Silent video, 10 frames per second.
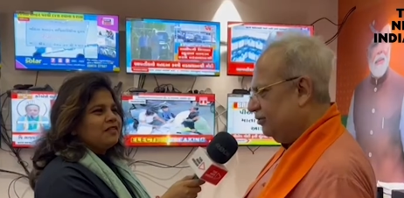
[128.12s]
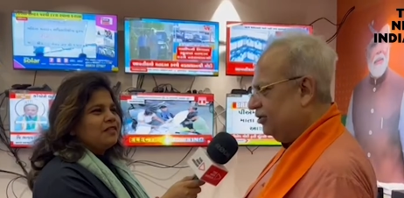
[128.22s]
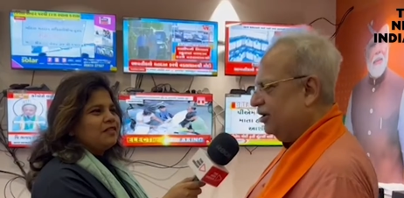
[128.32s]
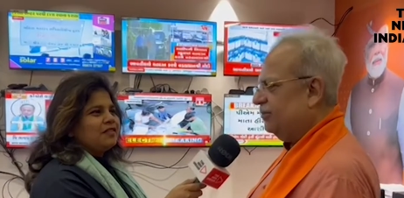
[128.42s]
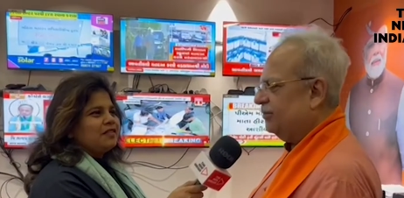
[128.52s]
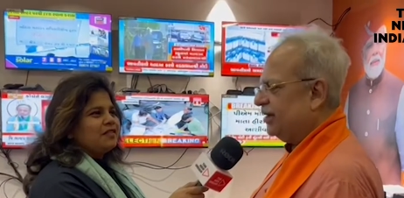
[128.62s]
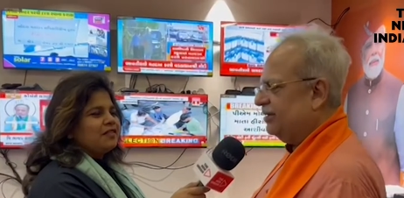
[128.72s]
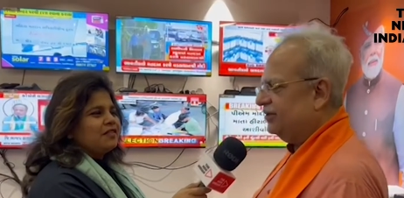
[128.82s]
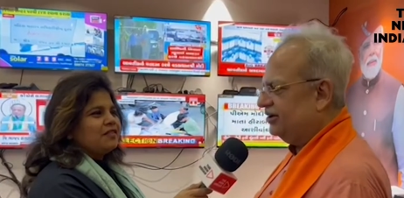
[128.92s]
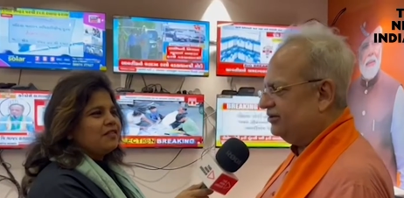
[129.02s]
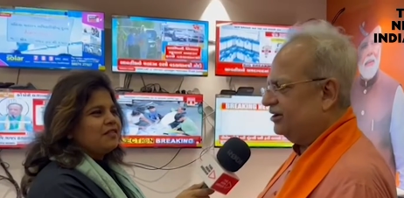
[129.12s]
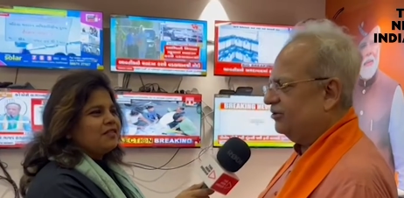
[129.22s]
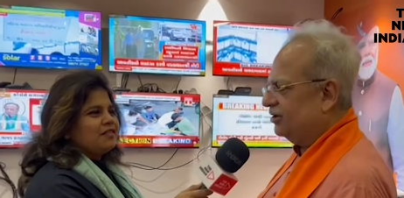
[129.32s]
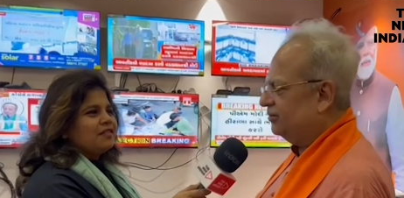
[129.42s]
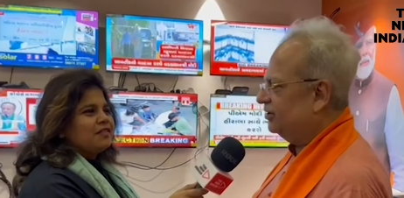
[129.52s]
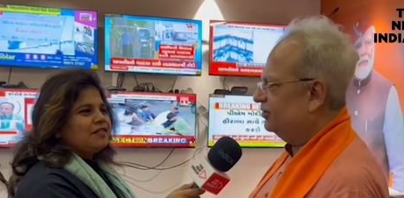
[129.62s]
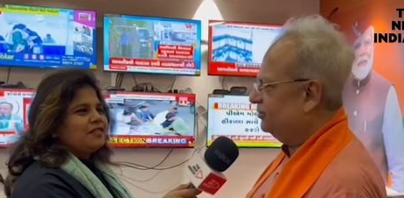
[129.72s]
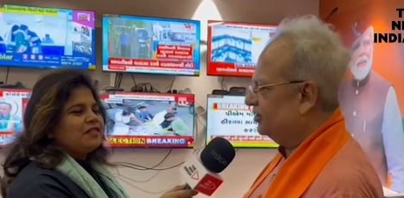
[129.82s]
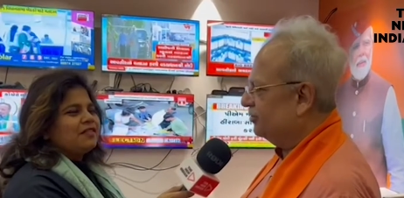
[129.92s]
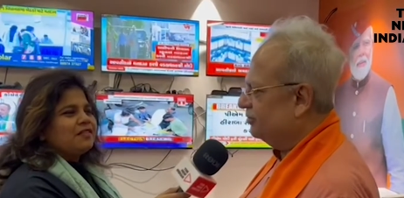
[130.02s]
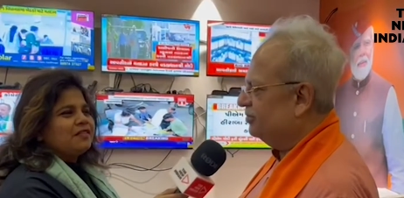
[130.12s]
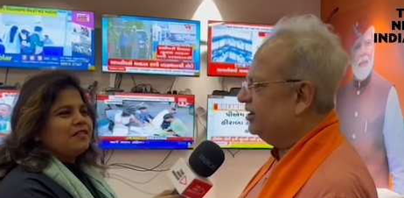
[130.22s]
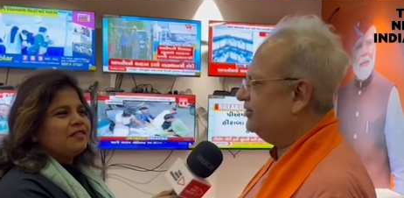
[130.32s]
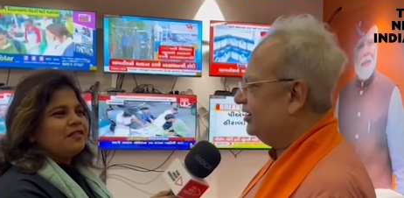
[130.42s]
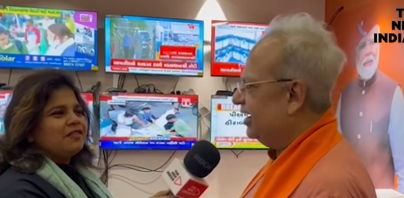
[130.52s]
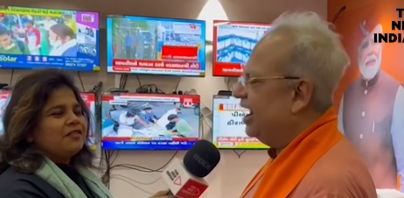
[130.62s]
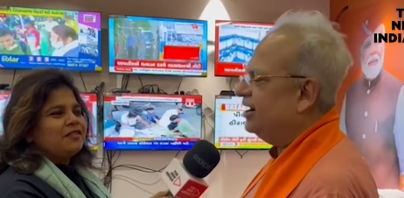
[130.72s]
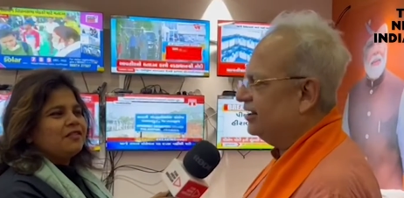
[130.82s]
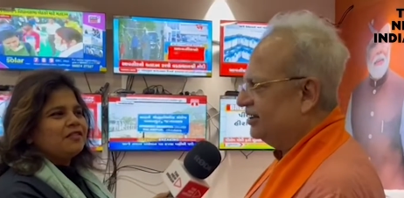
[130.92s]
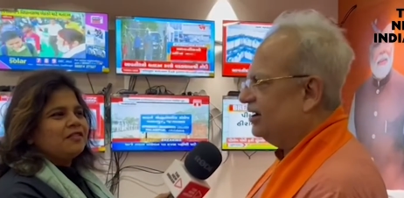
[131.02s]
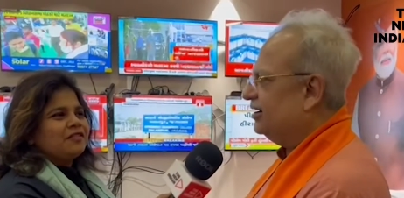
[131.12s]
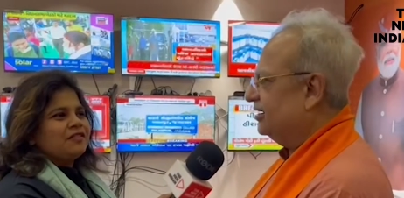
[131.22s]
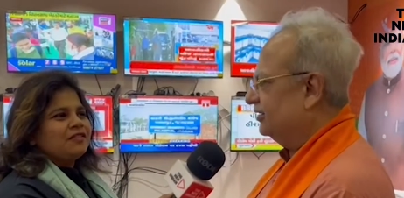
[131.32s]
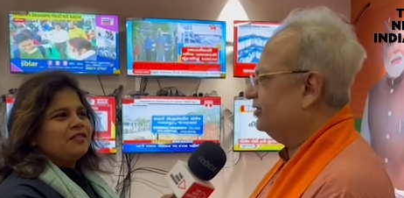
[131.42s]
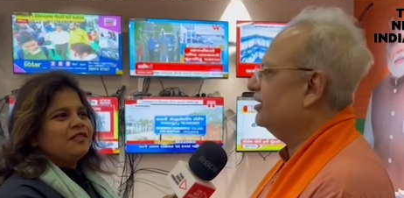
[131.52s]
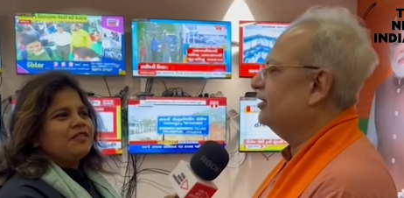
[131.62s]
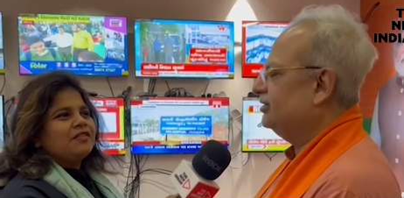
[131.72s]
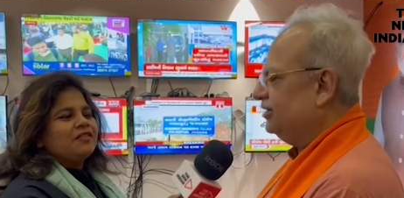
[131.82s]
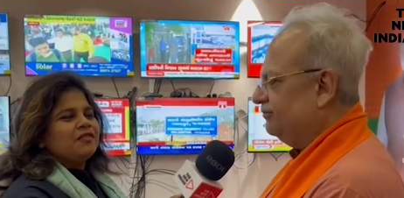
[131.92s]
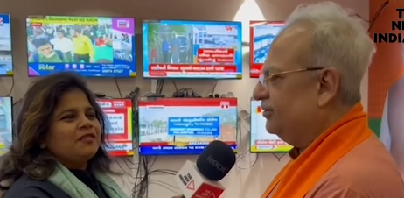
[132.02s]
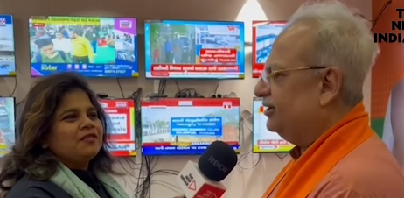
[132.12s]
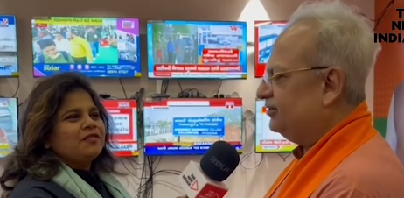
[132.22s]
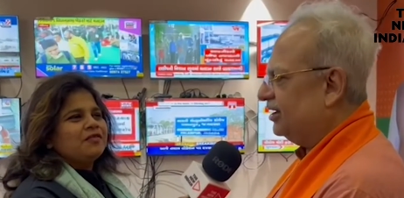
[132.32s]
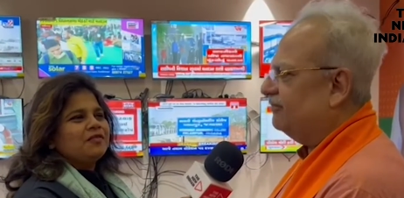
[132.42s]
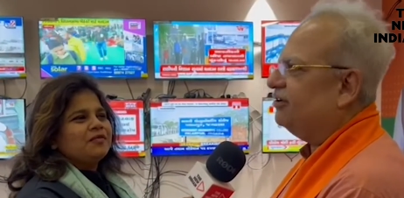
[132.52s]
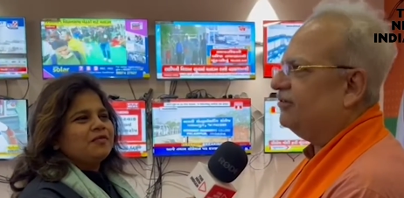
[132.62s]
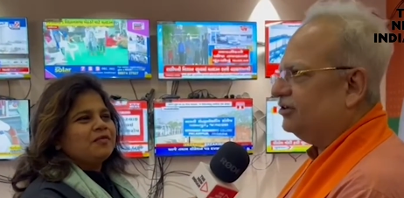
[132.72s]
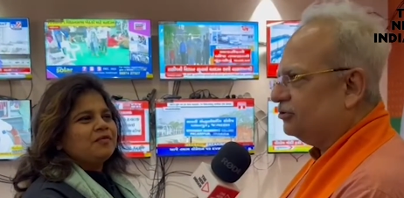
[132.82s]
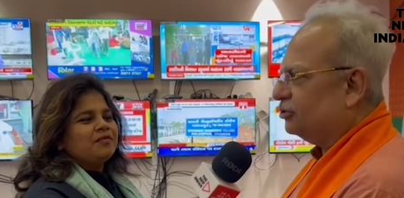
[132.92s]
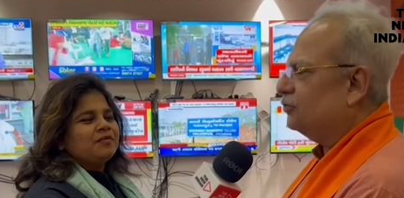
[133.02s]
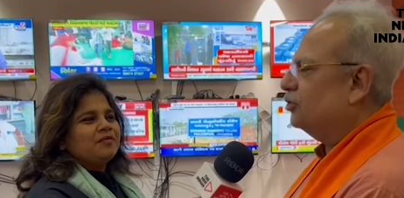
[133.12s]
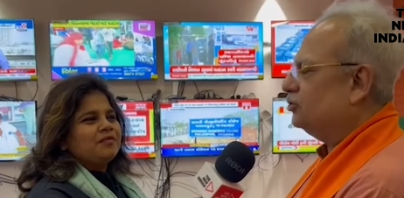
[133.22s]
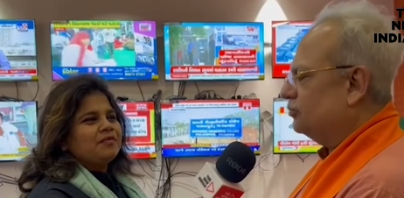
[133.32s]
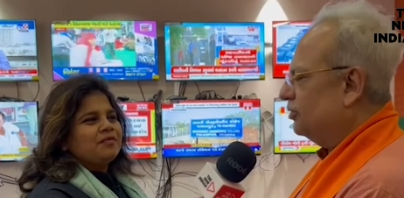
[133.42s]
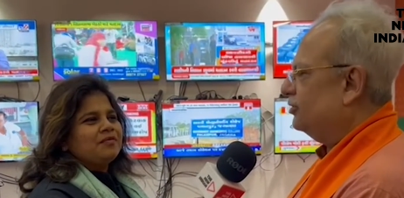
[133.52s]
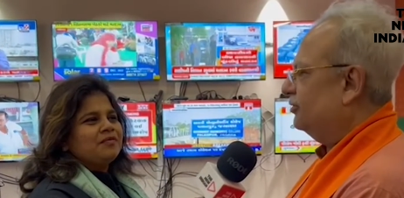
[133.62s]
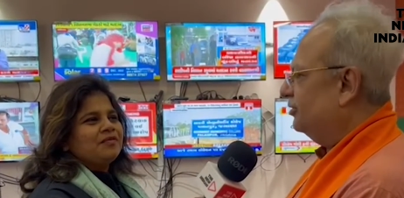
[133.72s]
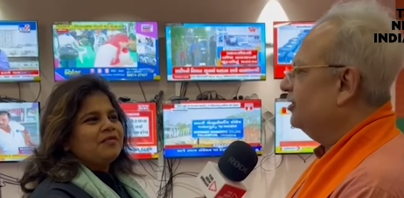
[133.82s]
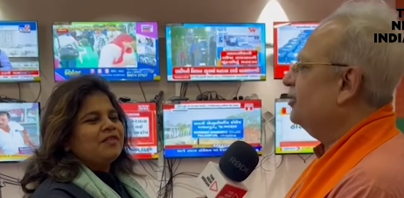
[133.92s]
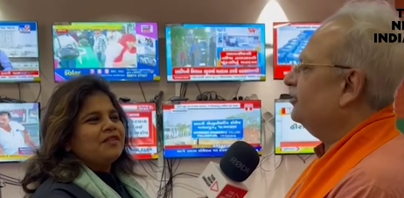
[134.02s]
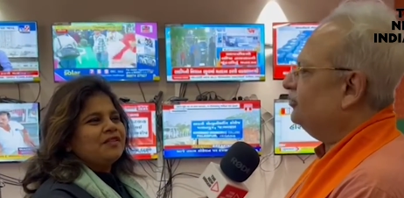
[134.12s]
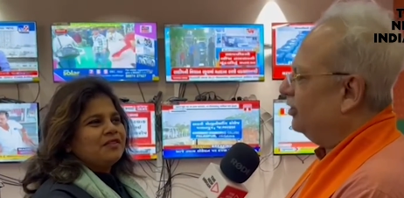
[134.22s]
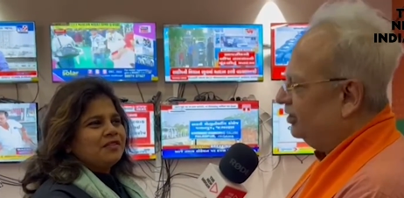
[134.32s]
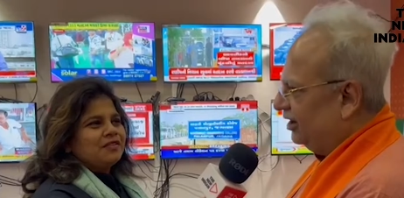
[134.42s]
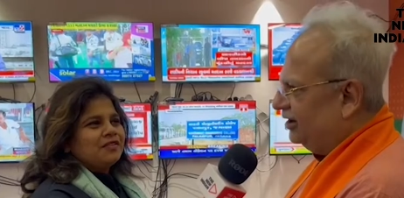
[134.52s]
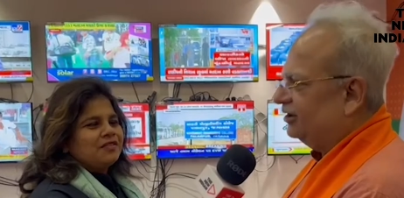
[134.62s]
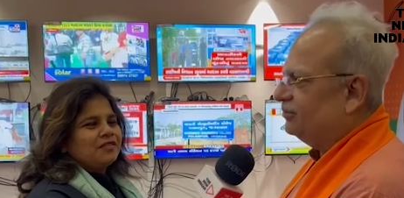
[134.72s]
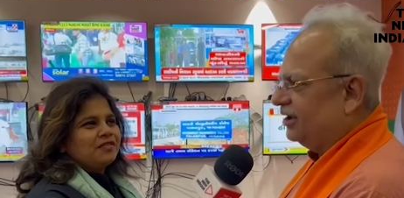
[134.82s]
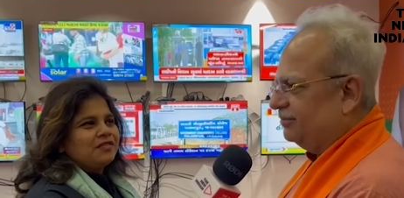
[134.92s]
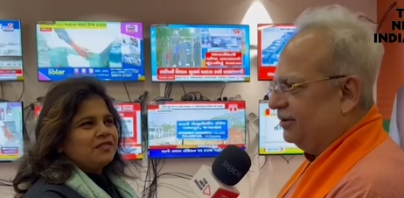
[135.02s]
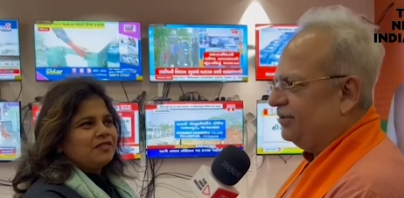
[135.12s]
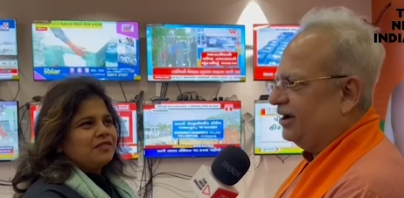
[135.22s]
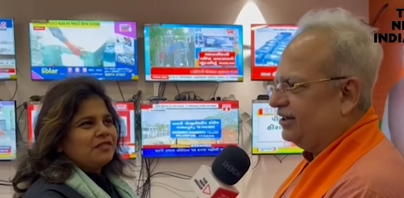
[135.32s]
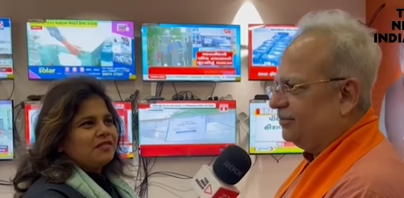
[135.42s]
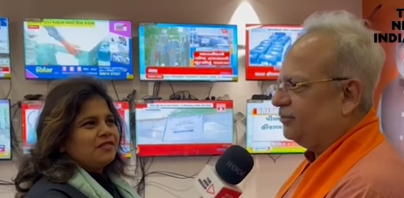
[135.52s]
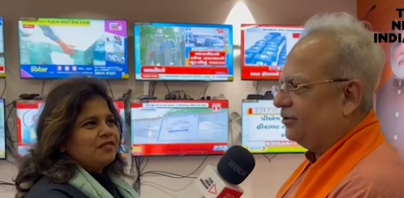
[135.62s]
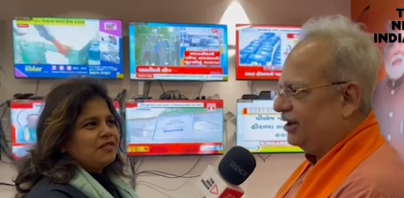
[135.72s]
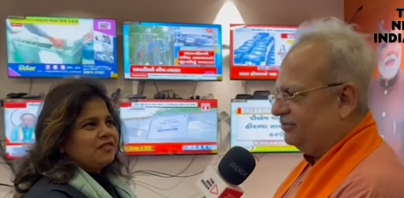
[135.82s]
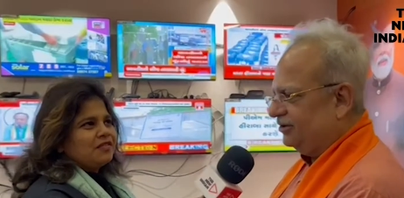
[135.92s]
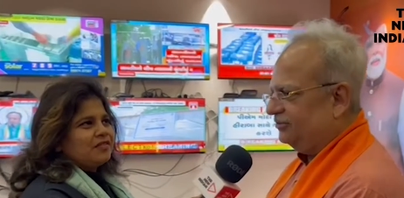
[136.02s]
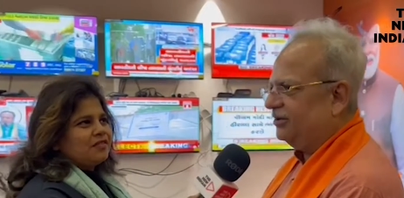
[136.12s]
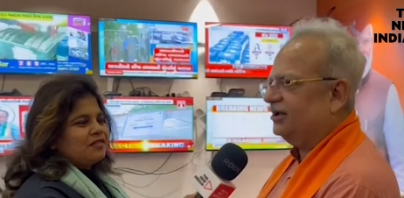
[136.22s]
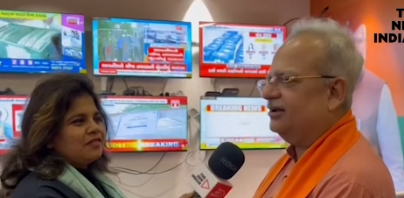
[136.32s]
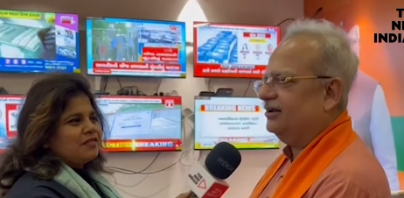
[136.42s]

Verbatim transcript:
Speaker 1: Honorable Prime Minister, the Honorable Union Home Minister and other leaders, the Chief Minister. Everyone is going to vote tomorrow. So all that is being prepared, their programs is being